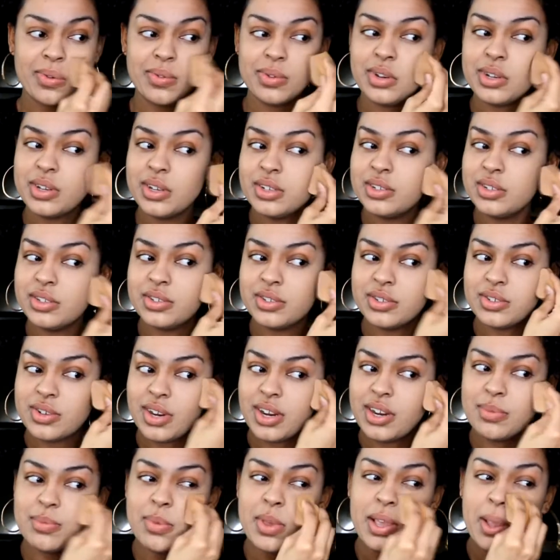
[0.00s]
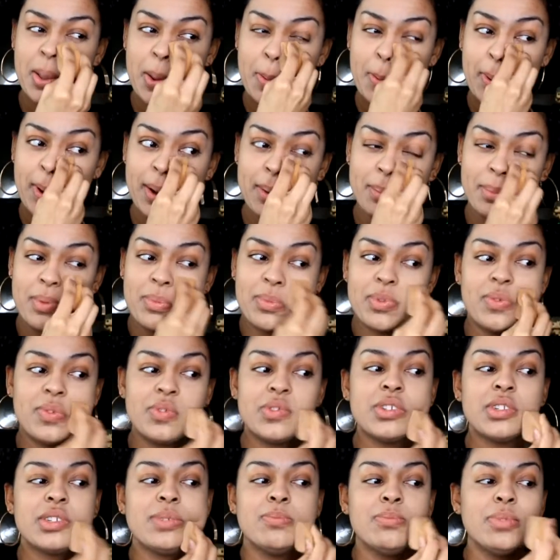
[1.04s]
We're gonna just try to make it work. Maybe we
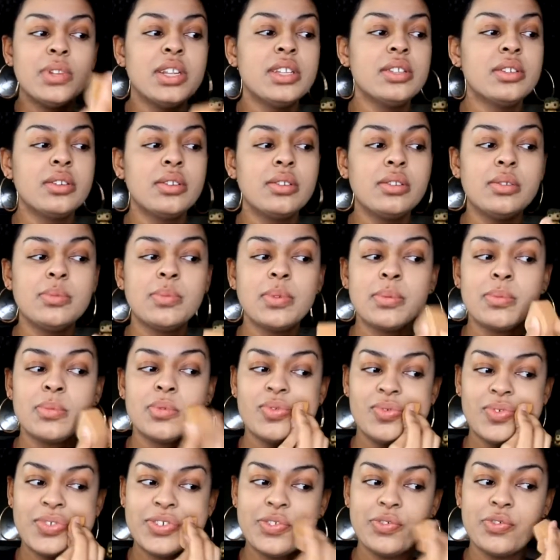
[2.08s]
just blend it a little bit more,